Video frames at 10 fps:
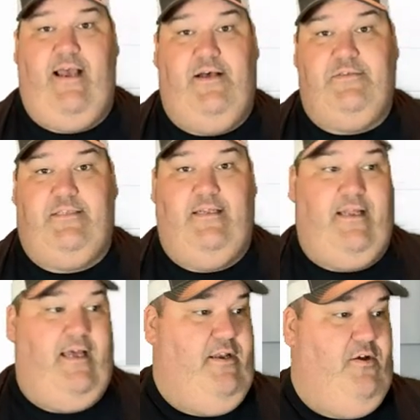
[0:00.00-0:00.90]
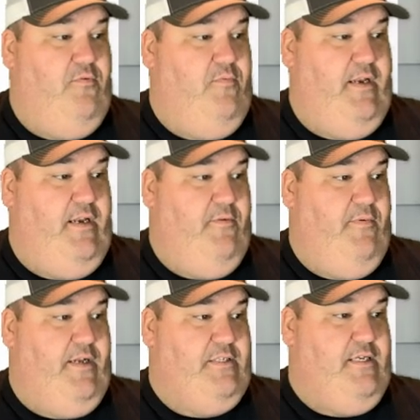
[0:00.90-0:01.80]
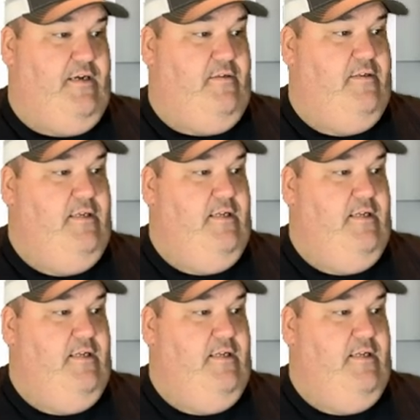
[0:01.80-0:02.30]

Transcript: the house that I know we need, we could sell.